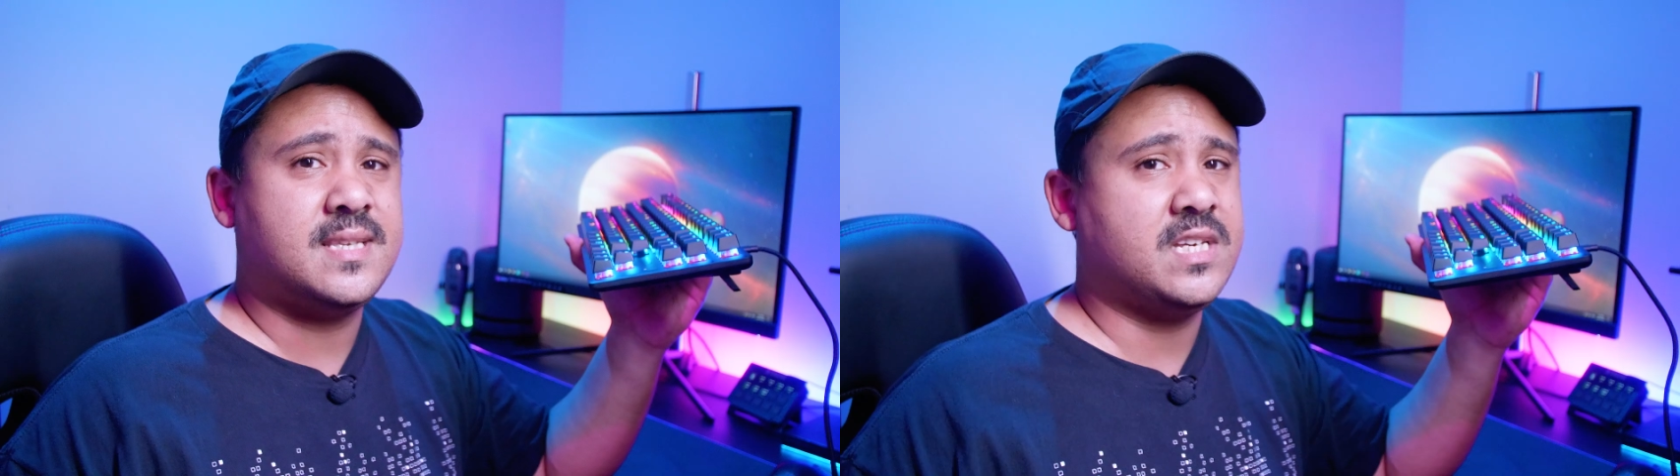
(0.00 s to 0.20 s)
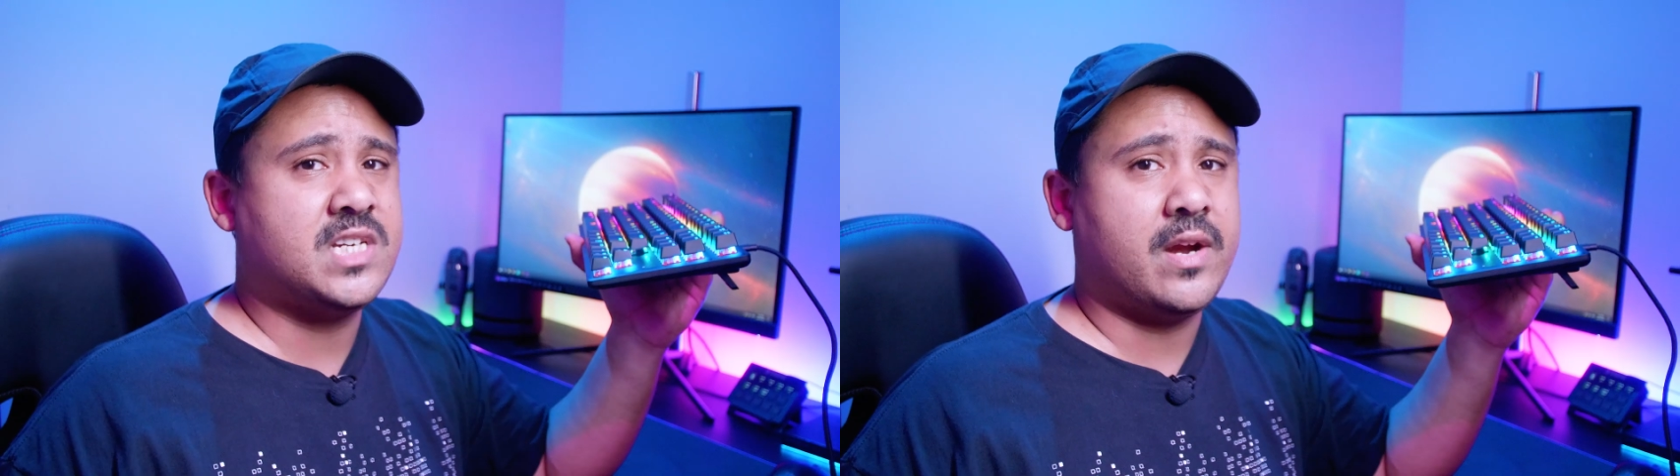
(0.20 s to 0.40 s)

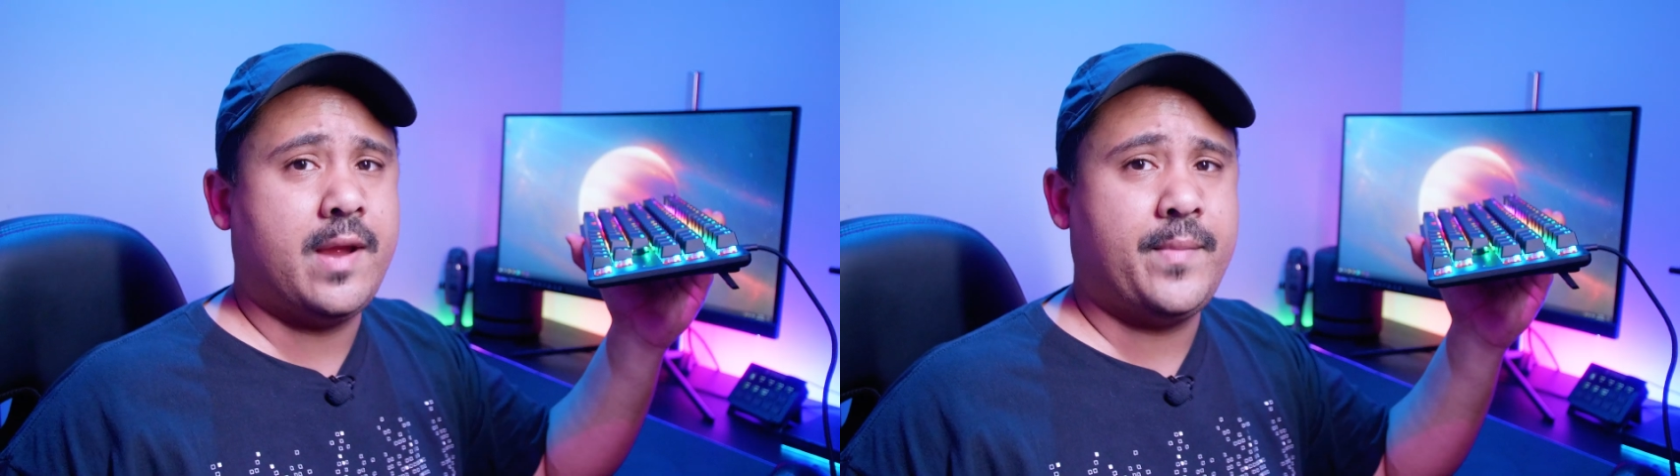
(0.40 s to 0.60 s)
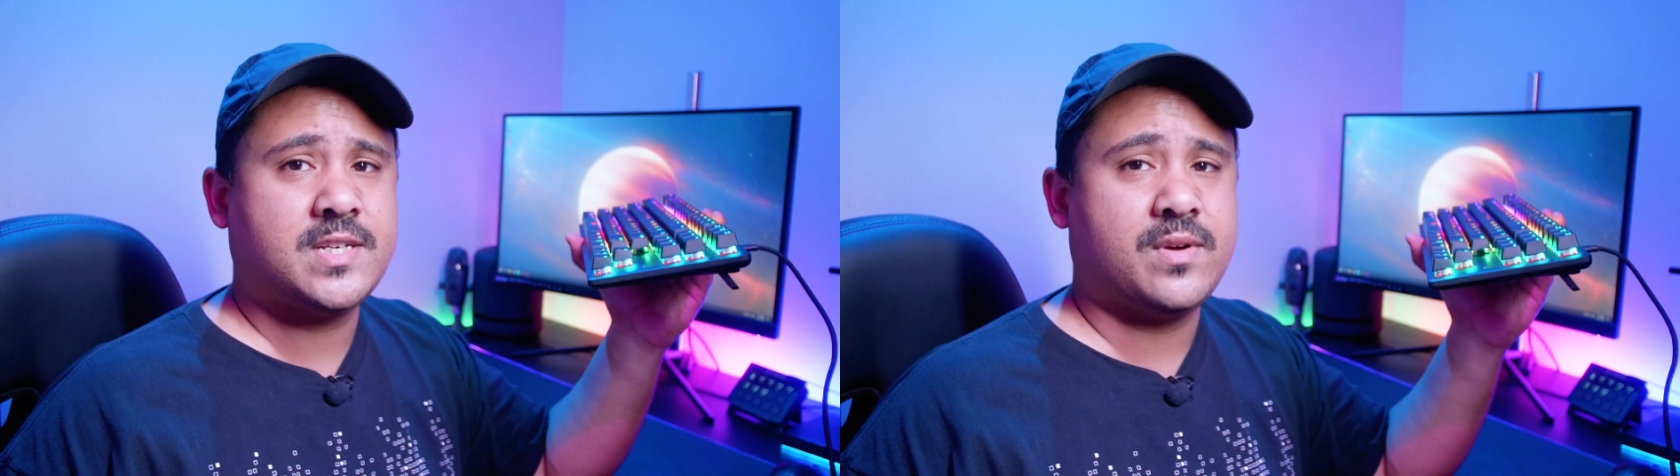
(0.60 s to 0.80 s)
the
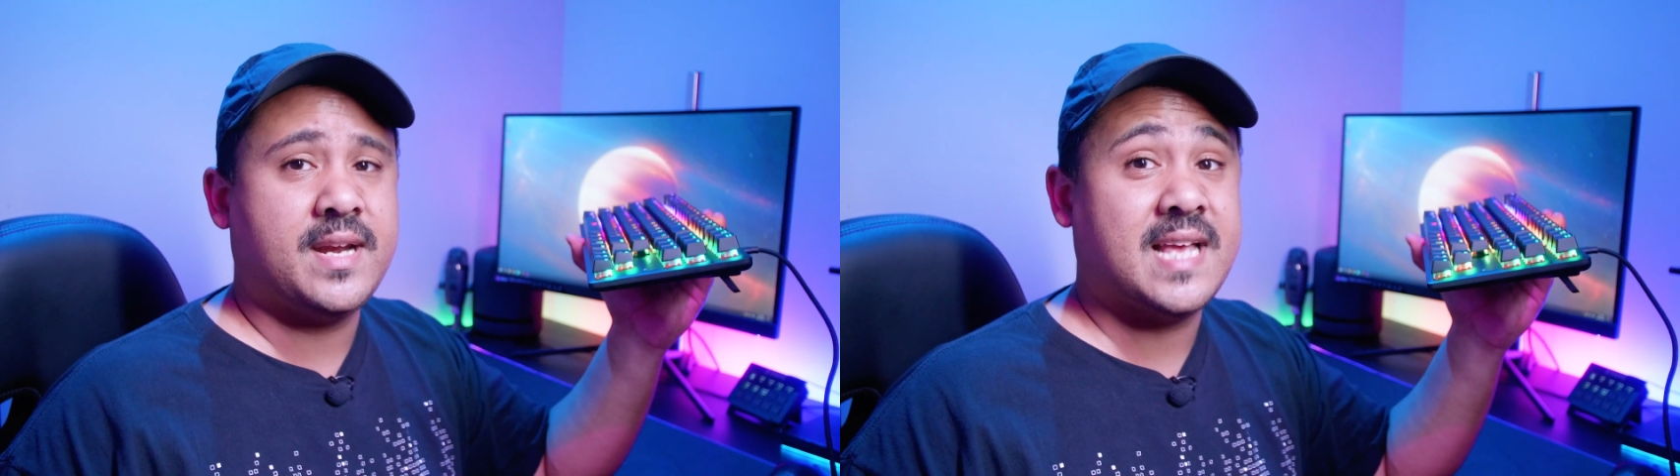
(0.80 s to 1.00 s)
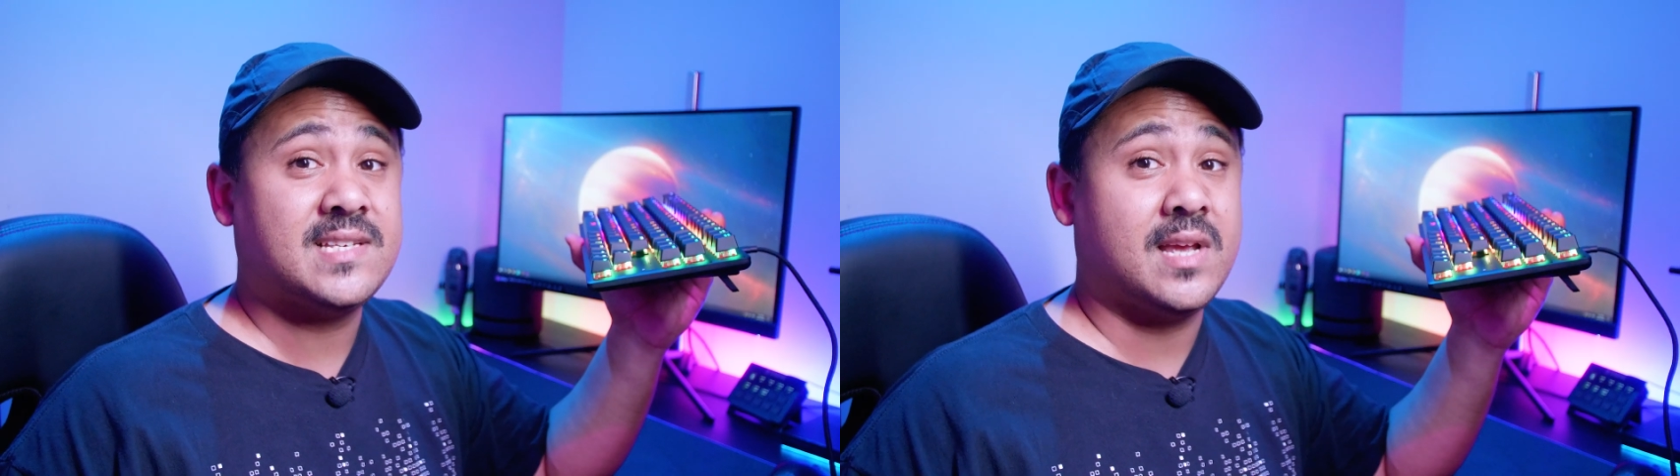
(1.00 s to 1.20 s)
Cherry MX Red
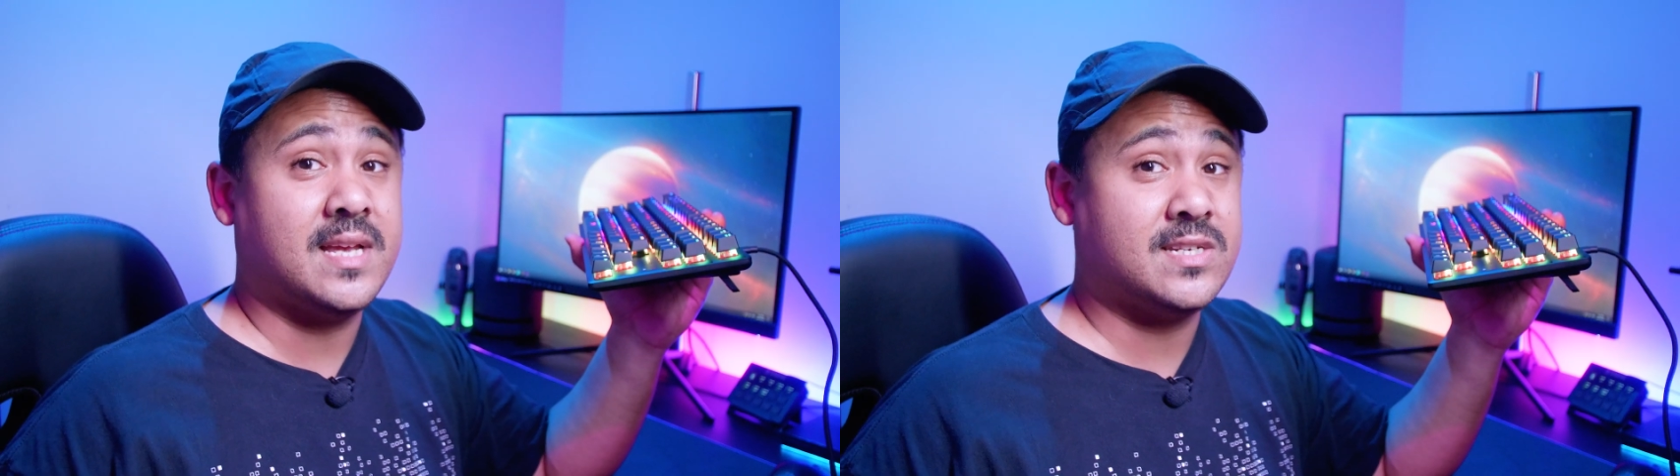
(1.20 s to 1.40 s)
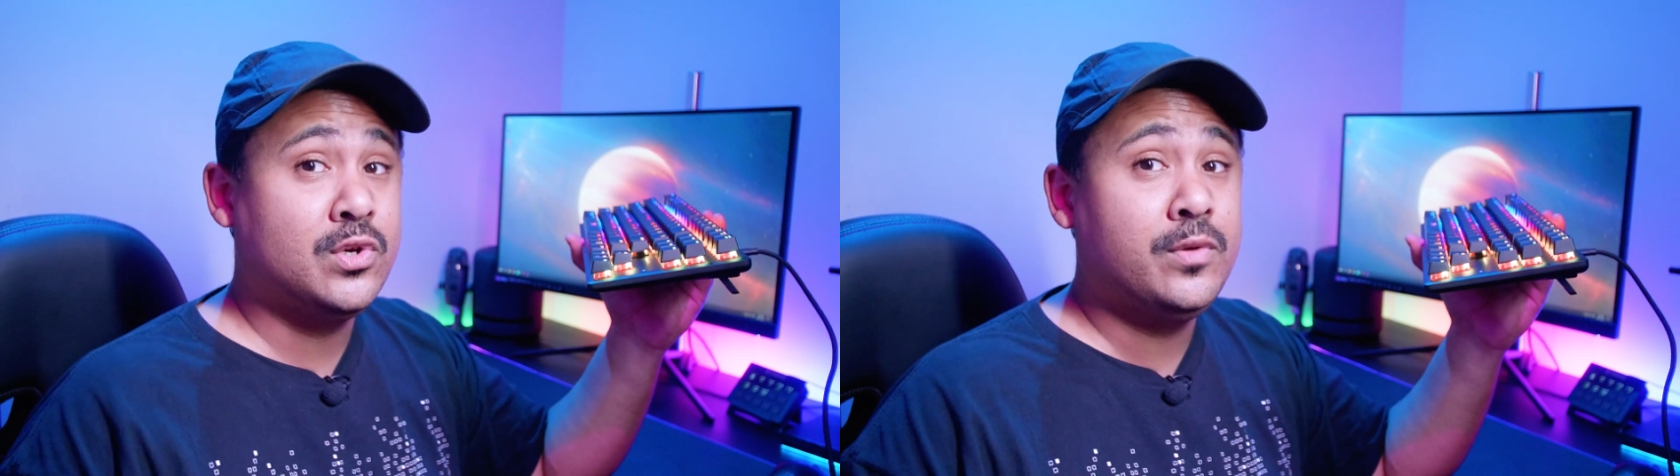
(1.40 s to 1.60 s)
has
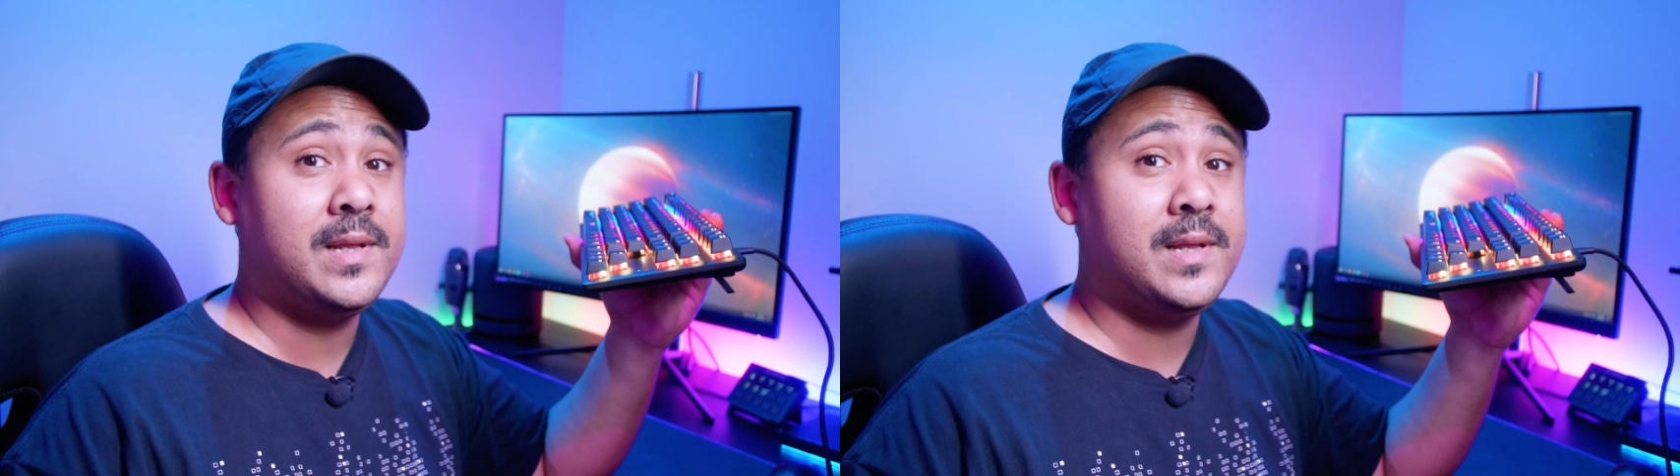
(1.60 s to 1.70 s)
a 2